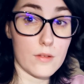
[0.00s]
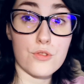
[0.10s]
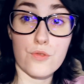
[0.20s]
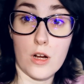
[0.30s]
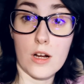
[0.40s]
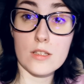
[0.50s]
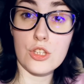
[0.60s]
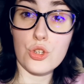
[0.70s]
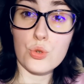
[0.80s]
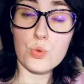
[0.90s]
drug
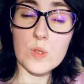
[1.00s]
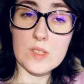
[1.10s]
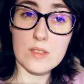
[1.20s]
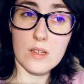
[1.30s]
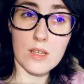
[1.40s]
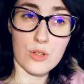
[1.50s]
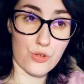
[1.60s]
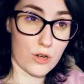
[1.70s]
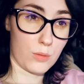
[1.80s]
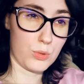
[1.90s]
use and
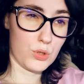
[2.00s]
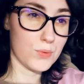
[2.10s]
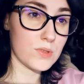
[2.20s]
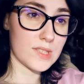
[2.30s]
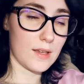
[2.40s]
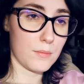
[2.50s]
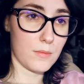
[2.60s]
drug abuse.